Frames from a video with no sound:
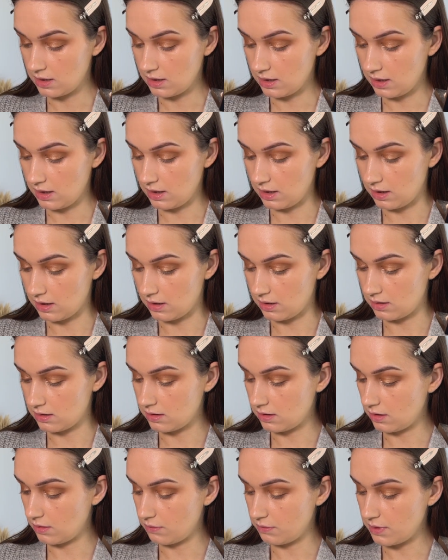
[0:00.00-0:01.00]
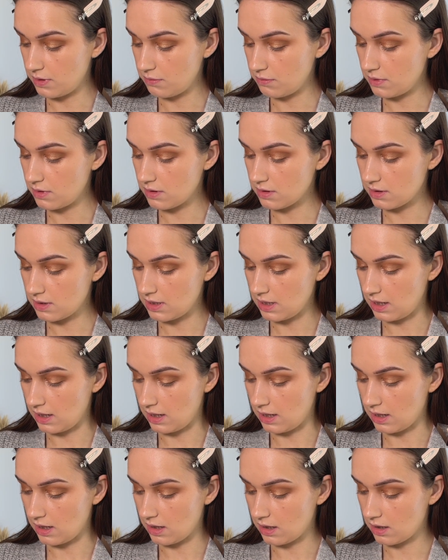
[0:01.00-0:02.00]
And we will
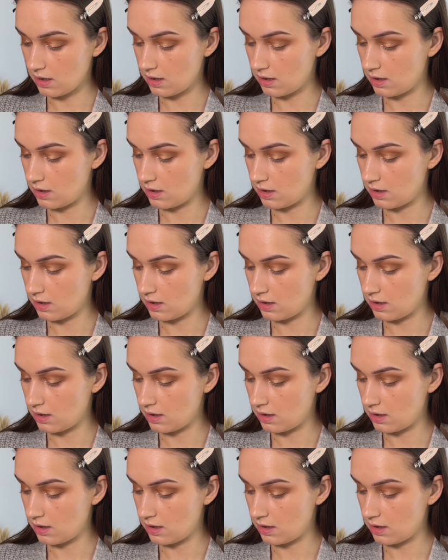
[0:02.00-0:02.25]
take